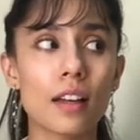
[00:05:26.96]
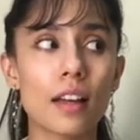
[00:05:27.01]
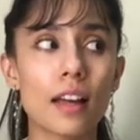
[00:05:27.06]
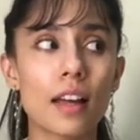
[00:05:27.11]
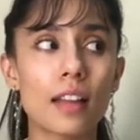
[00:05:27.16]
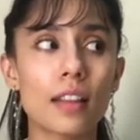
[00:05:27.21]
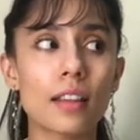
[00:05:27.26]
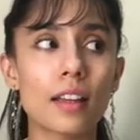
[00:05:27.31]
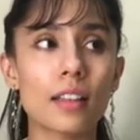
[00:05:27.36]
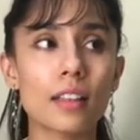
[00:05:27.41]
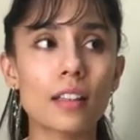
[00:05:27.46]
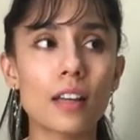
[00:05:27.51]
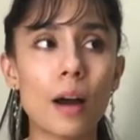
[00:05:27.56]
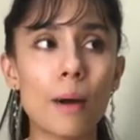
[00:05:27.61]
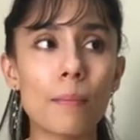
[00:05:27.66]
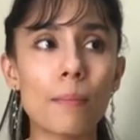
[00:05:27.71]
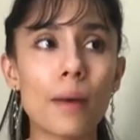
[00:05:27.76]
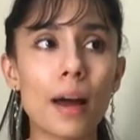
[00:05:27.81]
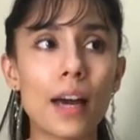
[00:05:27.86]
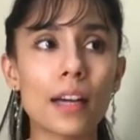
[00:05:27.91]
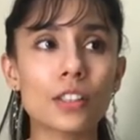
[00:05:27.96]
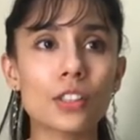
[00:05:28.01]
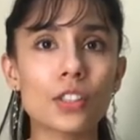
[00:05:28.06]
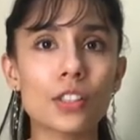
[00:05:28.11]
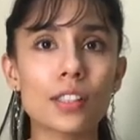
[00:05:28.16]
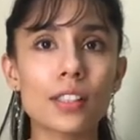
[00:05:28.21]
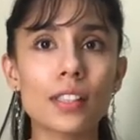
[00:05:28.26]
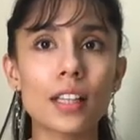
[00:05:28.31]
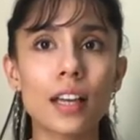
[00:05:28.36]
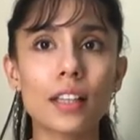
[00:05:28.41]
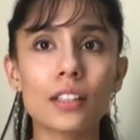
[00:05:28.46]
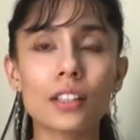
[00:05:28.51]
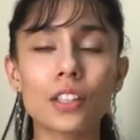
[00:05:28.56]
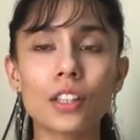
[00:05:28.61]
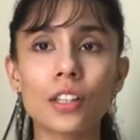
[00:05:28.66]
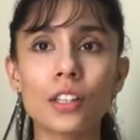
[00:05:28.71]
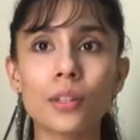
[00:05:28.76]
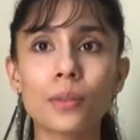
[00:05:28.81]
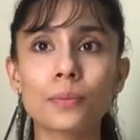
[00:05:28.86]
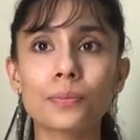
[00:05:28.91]
and then come back to
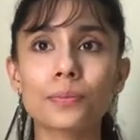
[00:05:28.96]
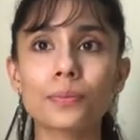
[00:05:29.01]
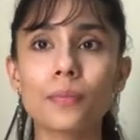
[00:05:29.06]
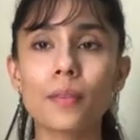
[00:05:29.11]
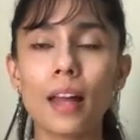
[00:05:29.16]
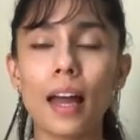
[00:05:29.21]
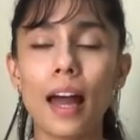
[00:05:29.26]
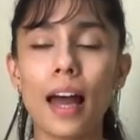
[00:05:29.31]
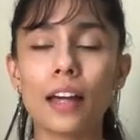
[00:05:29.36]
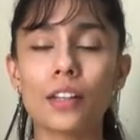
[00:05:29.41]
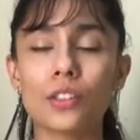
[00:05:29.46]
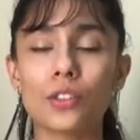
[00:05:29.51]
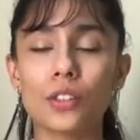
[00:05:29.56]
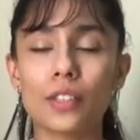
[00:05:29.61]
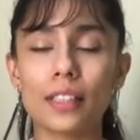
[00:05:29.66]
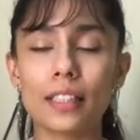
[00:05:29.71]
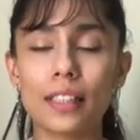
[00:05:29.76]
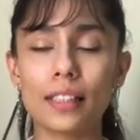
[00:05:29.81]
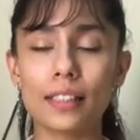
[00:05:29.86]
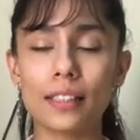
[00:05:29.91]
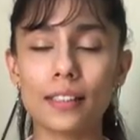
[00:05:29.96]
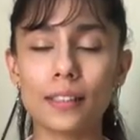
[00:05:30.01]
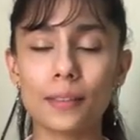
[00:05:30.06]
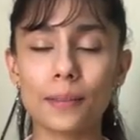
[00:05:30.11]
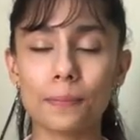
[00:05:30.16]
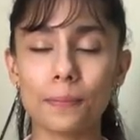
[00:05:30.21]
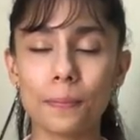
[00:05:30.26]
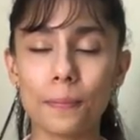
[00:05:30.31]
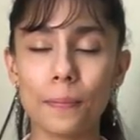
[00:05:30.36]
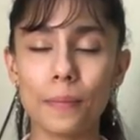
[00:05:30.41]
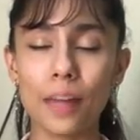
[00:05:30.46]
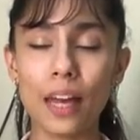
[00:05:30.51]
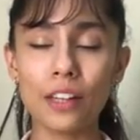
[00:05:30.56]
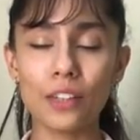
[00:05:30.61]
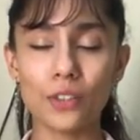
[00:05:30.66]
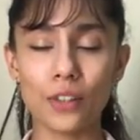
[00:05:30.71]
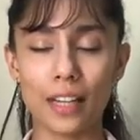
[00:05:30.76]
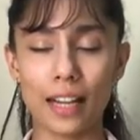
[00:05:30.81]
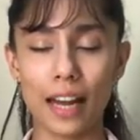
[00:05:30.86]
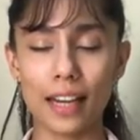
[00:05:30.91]
center and release
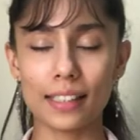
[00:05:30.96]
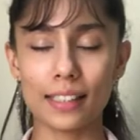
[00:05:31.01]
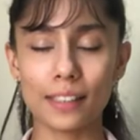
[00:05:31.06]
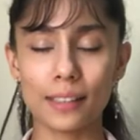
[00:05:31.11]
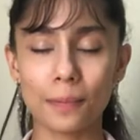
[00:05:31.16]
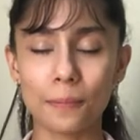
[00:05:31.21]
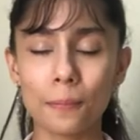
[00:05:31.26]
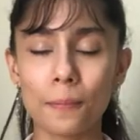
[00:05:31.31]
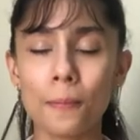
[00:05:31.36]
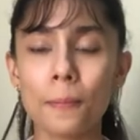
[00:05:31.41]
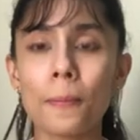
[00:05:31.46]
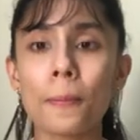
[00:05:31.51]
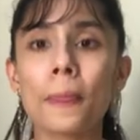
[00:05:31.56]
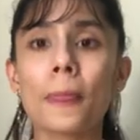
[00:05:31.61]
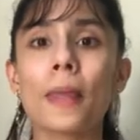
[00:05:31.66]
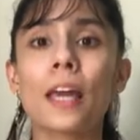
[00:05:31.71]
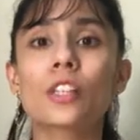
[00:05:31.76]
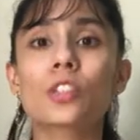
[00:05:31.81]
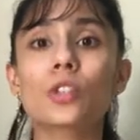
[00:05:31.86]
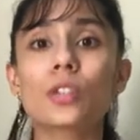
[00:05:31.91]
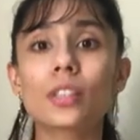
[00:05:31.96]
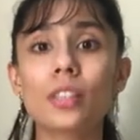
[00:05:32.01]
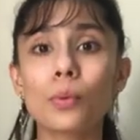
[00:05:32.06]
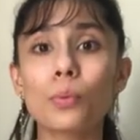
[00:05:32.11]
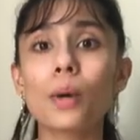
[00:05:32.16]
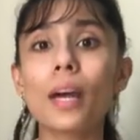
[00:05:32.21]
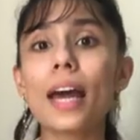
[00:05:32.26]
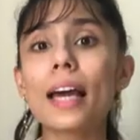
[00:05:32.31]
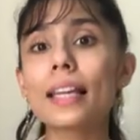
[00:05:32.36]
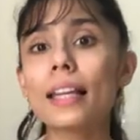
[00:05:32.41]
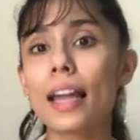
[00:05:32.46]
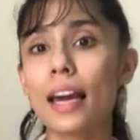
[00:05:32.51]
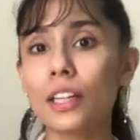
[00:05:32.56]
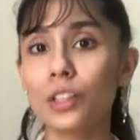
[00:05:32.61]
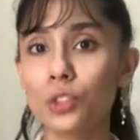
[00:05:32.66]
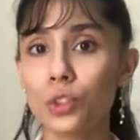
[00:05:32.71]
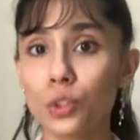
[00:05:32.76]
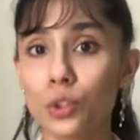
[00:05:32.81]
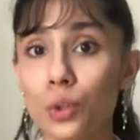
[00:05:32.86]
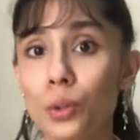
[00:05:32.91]
and relax. So the way I
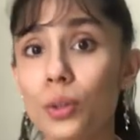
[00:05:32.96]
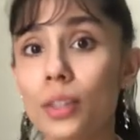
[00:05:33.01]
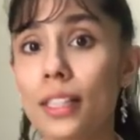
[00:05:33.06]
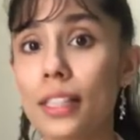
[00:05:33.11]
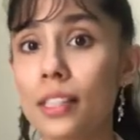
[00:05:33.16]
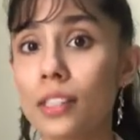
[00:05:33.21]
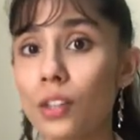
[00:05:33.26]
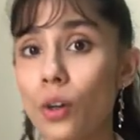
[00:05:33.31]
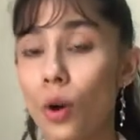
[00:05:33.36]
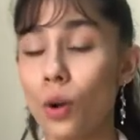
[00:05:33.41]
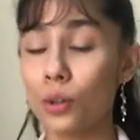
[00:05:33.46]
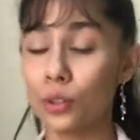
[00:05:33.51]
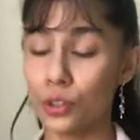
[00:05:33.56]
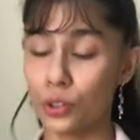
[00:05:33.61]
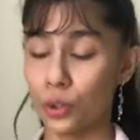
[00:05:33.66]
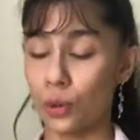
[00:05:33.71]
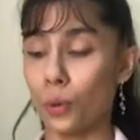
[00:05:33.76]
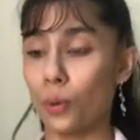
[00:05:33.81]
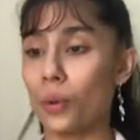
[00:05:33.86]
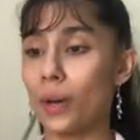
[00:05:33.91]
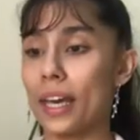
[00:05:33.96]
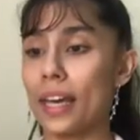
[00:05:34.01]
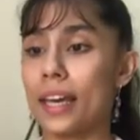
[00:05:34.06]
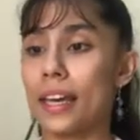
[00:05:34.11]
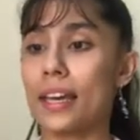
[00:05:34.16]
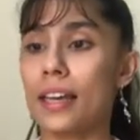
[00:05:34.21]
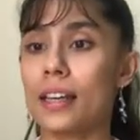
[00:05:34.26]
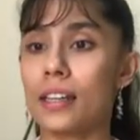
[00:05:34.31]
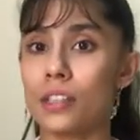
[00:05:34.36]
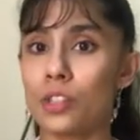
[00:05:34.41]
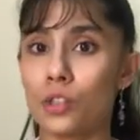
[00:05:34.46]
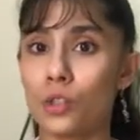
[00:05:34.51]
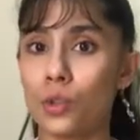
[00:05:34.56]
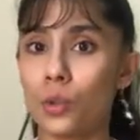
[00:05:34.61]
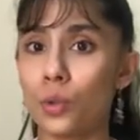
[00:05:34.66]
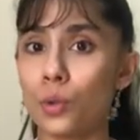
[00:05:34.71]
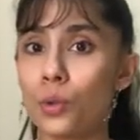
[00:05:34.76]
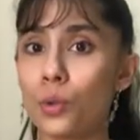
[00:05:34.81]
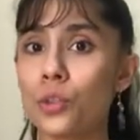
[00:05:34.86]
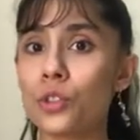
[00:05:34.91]
like to do this also is
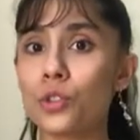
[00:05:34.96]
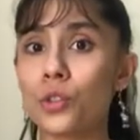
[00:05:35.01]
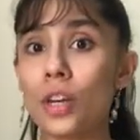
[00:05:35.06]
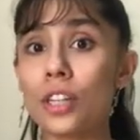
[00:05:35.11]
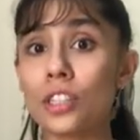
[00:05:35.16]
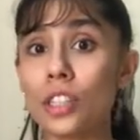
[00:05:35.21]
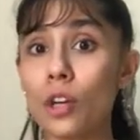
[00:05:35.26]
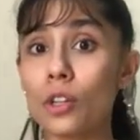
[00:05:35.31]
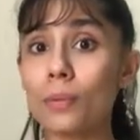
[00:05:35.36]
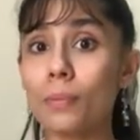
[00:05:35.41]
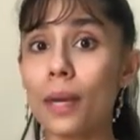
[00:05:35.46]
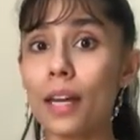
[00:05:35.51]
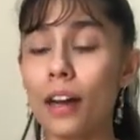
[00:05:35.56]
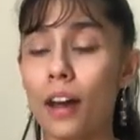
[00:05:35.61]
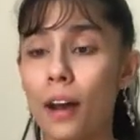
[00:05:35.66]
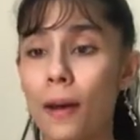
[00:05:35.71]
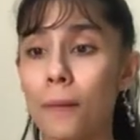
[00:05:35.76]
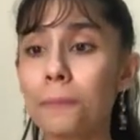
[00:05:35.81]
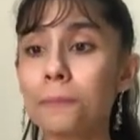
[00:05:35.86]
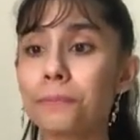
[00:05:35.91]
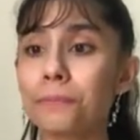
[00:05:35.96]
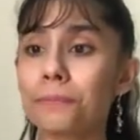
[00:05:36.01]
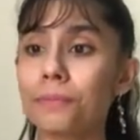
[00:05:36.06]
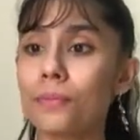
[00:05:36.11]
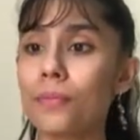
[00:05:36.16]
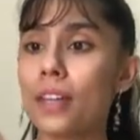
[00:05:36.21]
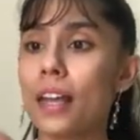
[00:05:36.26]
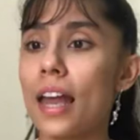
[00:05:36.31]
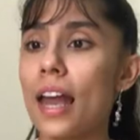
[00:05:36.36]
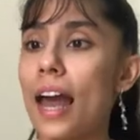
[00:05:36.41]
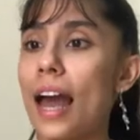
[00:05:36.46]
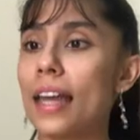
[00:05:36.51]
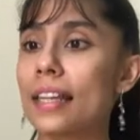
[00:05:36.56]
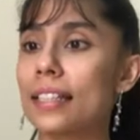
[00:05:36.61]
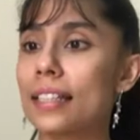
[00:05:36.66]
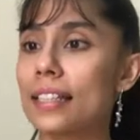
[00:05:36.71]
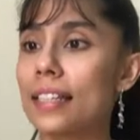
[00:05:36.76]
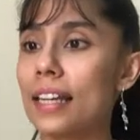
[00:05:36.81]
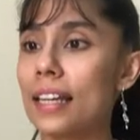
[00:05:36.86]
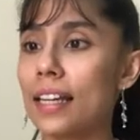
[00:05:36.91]
to stretch out my arm
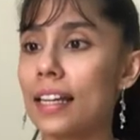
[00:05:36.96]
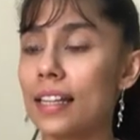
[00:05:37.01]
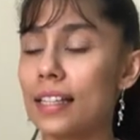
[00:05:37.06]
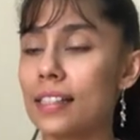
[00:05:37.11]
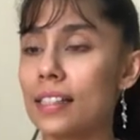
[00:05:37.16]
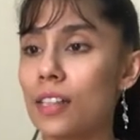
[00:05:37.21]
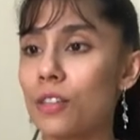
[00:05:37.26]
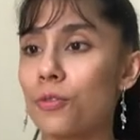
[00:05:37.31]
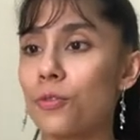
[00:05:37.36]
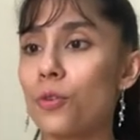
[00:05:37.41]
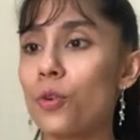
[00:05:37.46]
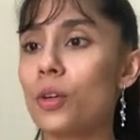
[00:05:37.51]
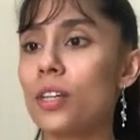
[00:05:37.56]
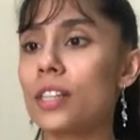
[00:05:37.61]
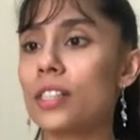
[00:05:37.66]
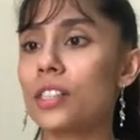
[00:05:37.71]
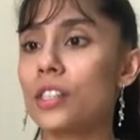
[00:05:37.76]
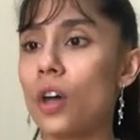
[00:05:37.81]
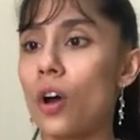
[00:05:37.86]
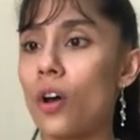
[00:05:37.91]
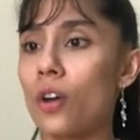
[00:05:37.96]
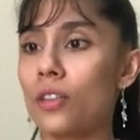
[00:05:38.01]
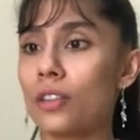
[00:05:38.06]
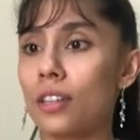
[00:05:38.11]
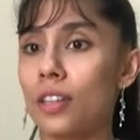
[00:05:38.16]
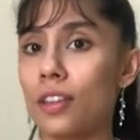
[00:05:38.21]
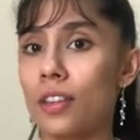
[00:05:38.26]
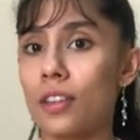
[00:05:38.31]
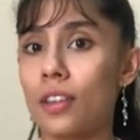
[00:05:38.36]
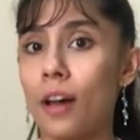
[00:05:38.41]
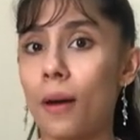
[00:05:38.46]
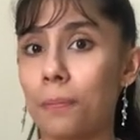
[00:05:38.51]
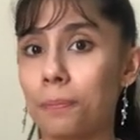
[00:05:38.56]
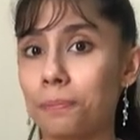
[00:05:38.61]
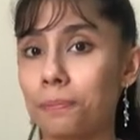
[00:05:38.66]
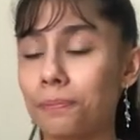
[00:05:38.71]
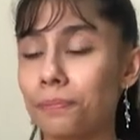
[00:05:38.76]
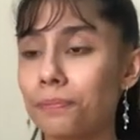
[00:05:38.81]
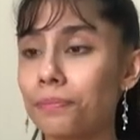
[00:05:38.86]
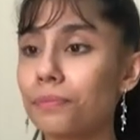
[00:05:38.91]
and gaze and focus on the
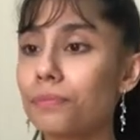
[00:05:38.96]
thumb.